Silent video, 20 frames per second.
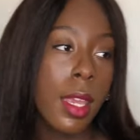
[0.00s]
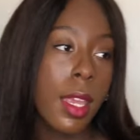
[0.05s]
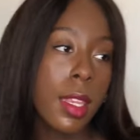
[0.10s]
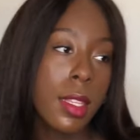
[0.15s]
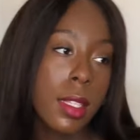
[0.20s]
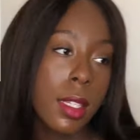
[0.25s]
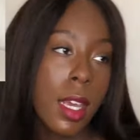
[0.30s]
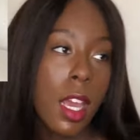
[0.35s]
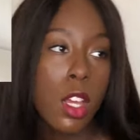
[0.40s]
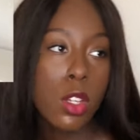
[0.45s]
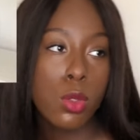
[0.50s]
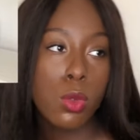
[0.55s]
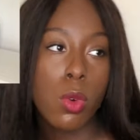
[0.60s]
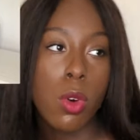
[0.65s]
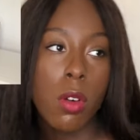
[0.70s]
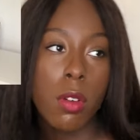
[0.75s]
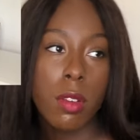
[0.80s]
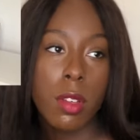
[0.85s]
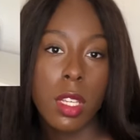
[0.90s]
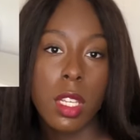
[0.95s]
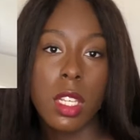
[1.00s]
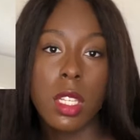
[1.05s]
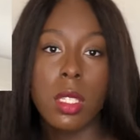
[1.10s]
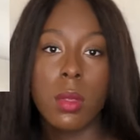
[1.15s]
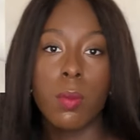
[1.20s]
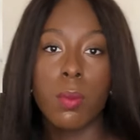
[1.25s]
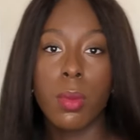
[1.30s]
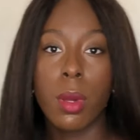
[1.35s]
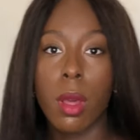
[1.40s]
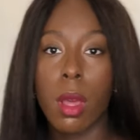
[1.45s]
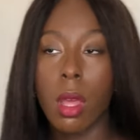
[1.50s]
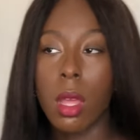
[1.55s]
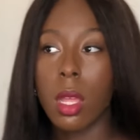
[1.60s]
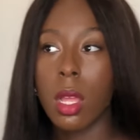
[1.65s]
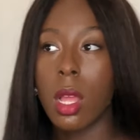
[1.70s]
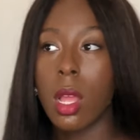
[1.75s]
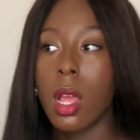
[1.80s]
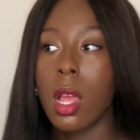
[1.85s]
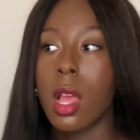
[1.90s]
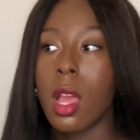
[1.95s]
it's a casual office, but
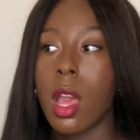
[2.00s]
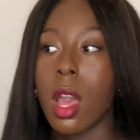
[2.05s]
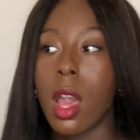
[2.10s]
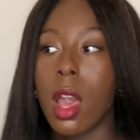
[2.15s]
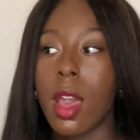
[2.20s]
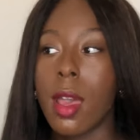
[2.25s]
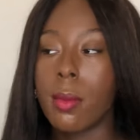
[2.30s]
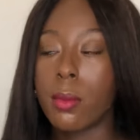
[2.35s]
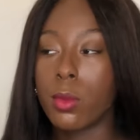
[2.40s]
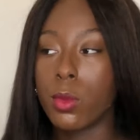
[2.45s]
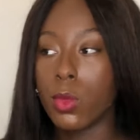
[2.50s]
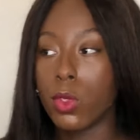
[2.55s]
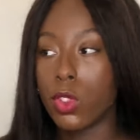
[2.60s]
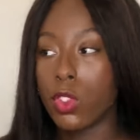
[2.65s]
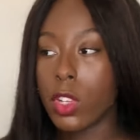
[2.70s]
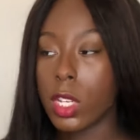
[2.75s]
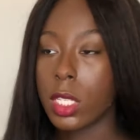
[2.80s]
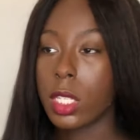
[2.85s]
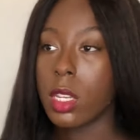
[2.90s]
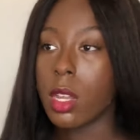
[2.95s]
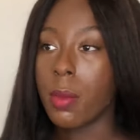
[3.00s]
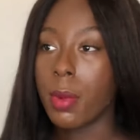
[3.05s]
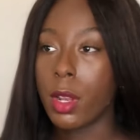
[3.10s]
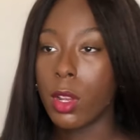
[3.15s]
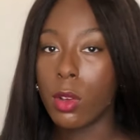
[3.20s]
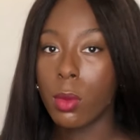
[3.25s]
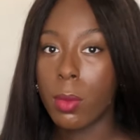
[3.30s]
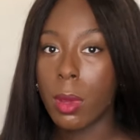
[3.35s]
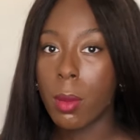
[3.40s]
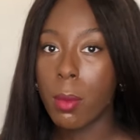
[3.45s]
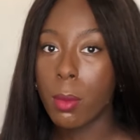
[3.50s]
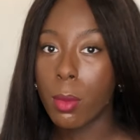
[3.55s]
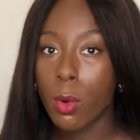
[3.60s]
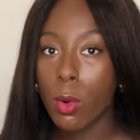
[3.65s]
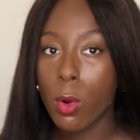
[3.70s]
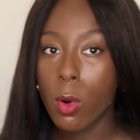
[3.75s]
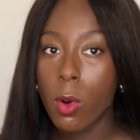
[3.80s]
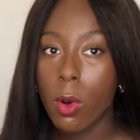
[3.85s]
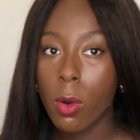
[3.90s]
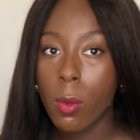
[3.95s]
I'm dressing up a little bit
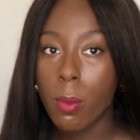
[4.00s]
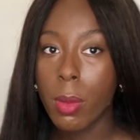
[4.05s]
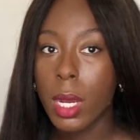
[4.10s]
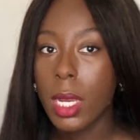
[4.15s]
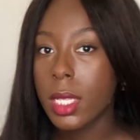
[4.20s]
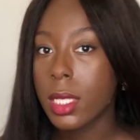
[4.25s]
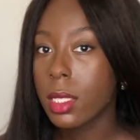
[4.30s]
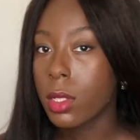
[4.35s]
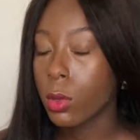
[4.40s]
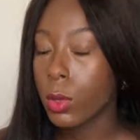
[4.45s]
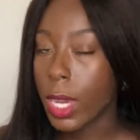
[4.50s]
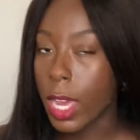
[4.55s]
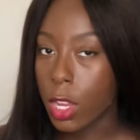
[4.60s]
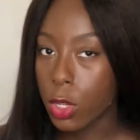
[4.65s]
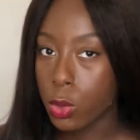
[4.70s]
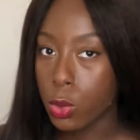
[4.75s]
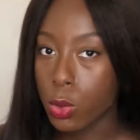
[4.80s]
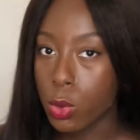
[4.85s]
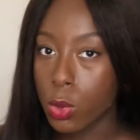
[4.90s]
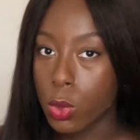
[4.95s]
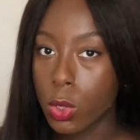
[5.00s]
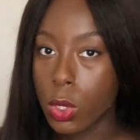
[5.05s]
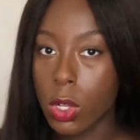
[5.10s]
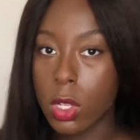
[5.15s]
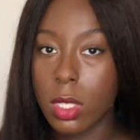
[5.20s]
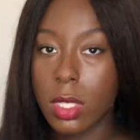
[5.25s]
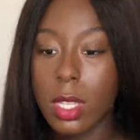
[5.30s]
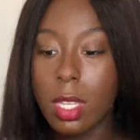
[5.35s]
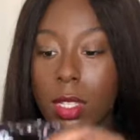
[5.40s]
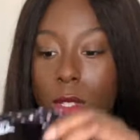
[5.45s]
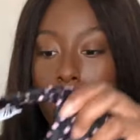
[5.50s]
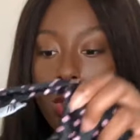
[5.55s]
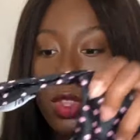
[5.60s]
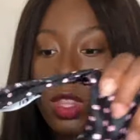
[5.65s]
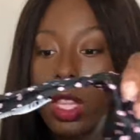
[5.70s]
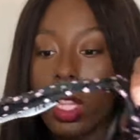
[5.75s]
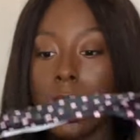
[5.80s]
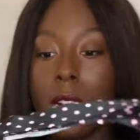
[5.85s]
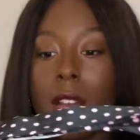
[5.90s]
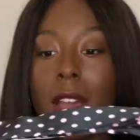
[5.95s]
more, but it's still casual because there's got
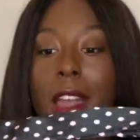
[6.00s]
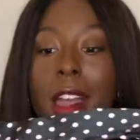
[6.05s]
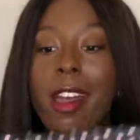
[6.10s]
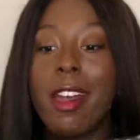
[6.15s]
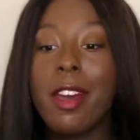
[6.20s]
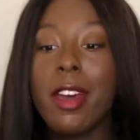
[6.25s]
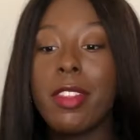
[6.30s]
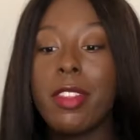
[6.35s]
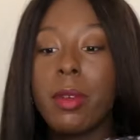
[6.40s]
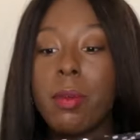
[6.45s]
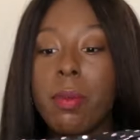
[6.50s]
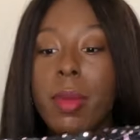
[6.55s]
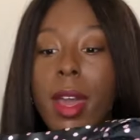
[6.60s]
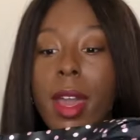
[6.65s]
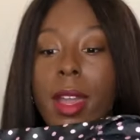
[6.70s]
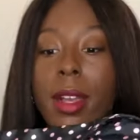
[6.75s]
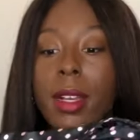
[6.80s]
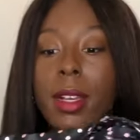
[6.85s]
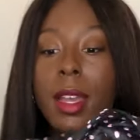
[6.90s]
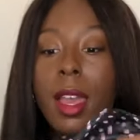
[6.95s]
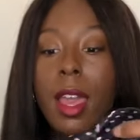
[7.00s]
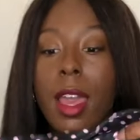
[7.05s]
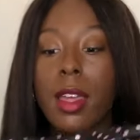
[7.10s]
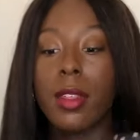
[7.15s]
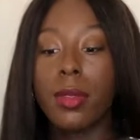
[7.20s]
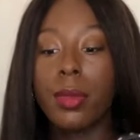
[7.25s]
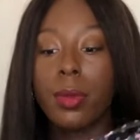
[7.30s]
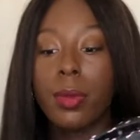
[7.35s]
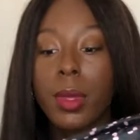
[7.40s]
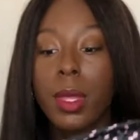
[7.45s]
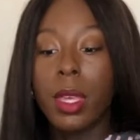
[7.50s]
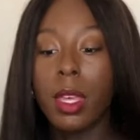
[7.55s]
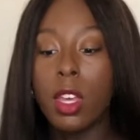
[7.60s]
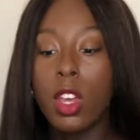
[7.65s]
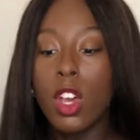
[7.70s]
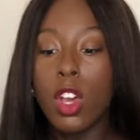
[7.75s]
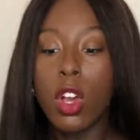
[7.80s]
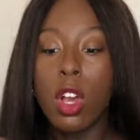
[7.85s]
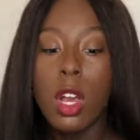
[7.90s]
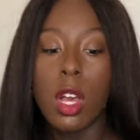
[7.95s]
the cutout at the back.
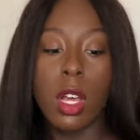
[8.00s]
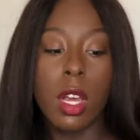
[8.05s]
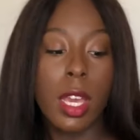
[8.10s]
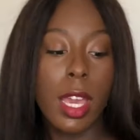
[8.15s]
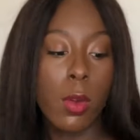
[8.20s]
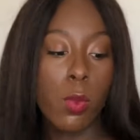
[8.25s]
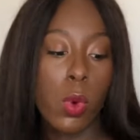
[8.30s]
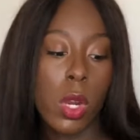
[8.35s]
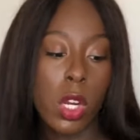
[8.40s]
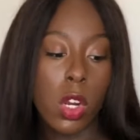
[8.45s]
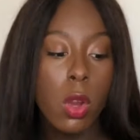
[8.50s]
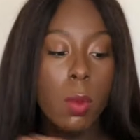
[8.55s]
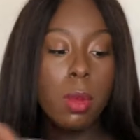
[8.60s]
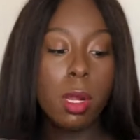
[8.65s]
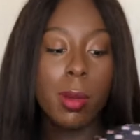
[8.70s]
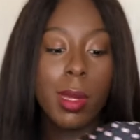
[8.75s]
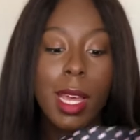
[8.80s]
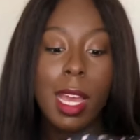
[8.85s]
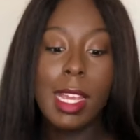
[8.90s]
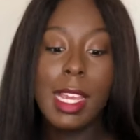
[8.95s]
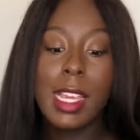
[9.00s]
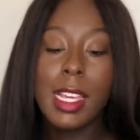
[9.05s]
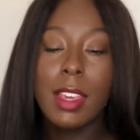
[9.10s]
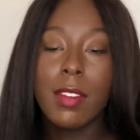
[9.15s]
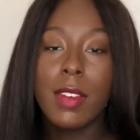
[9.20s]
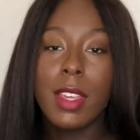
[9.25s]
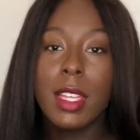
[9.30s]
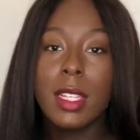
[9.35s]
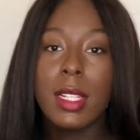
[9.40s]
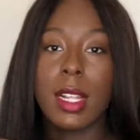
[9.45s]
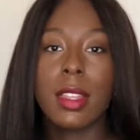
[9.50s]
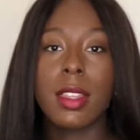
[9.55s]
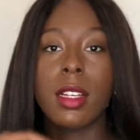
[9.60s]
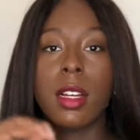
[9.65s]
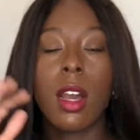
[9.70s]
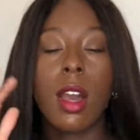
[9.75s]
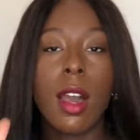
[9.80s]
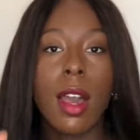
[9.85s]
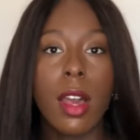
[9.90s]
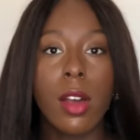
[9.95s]
Okay, one compliment I can give it is that the
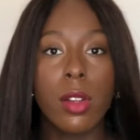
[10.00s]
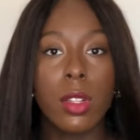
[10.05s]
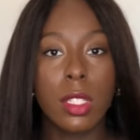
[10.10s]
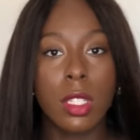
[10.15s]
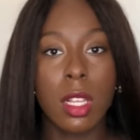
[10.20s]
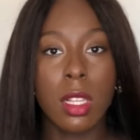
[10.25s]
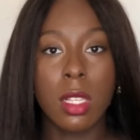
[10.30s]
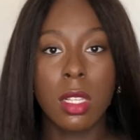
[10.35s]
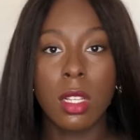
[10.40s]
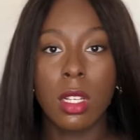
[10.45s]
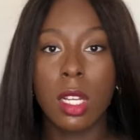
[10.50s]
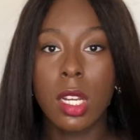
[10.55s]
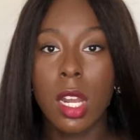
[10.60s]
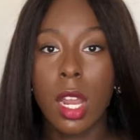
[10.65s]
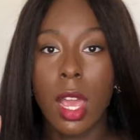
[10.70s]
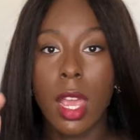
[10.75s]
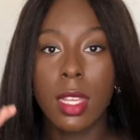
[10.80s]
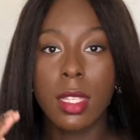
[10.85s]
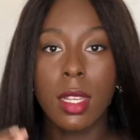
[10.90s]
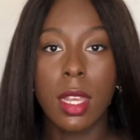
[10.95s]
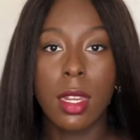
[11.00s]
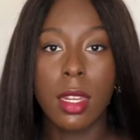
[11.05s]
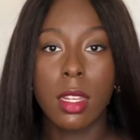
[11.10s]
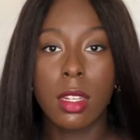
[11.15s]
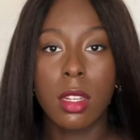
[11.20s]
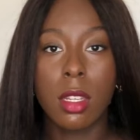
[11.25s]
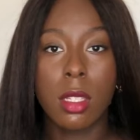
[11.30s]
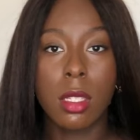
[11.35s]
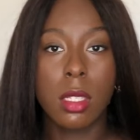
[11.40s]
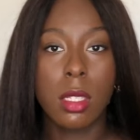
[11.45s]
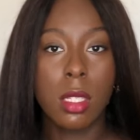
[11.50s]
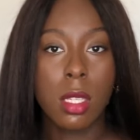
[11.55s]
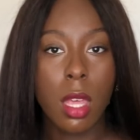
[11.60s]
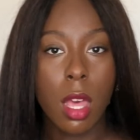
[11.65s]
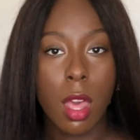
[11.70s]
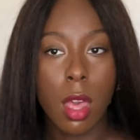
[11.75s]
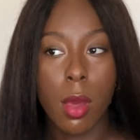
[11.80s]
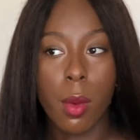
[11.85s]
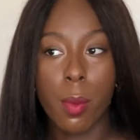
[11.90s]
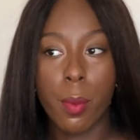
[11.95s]
cutout does look nice, and it does
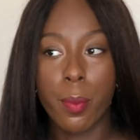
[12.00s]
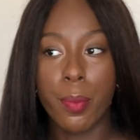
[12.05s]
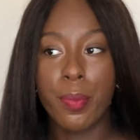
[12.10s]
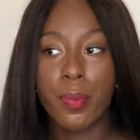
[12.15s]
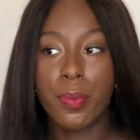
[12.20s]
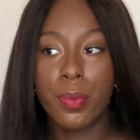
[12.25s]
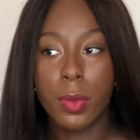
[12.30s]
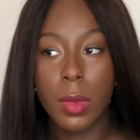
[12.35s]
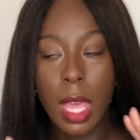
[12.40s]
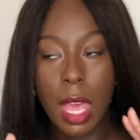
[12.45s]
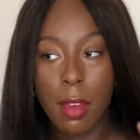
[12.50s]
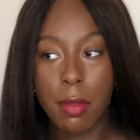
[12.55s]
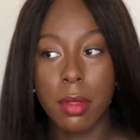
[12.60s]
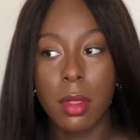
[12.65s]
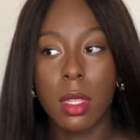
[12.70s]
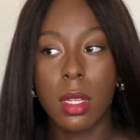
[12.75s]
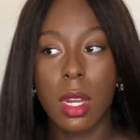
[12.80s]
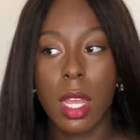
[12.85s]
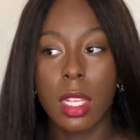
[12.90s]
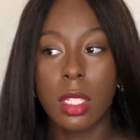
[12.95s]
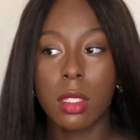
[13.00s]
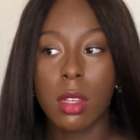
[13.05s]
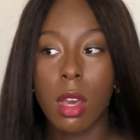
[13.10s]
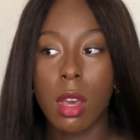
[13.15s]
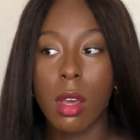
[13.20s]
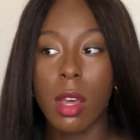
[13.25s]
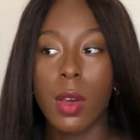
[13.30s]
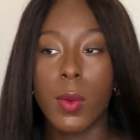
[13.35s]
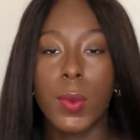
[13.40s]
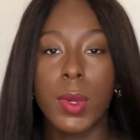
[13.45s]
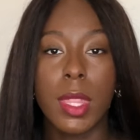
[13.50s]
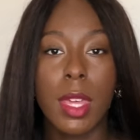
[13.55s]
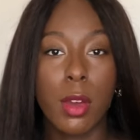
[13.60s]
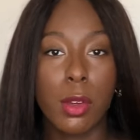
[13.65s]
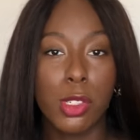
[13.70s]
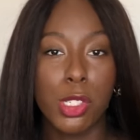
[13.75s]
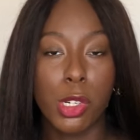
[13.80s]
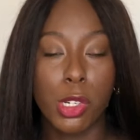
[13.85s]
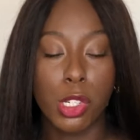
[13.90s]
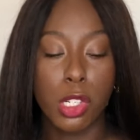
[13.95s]
have the nice cutout
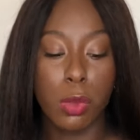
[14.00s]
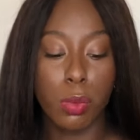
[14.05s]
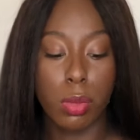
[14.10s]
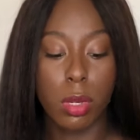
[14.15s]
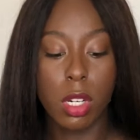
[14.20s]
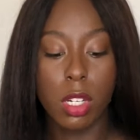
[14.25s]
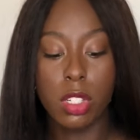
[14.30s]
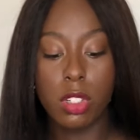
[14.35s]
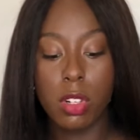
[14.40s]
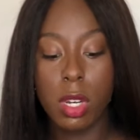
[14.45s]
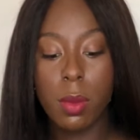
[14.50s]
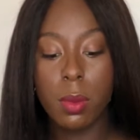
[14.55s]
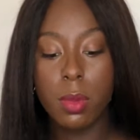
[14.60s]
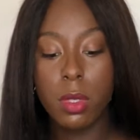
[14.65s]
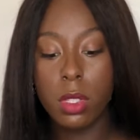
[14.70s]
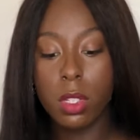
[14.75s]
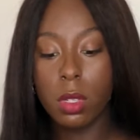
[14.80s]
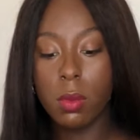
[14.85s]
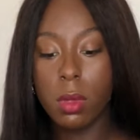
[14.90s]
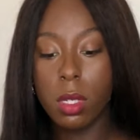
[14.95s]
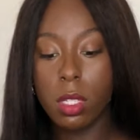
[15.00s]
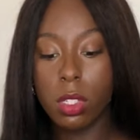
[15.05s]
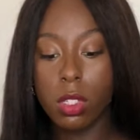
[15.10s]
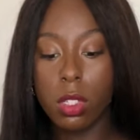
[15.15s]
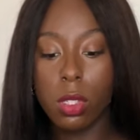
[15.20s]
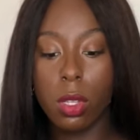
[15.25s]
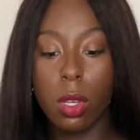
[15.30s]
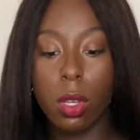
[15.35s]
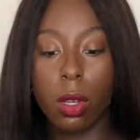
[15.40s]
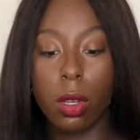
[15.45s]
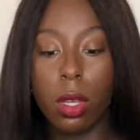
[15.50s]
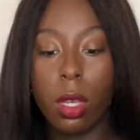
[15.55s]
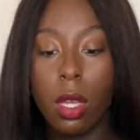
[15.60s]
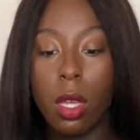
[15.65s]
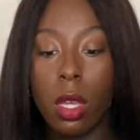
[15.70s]
without showing your bra straps too much. So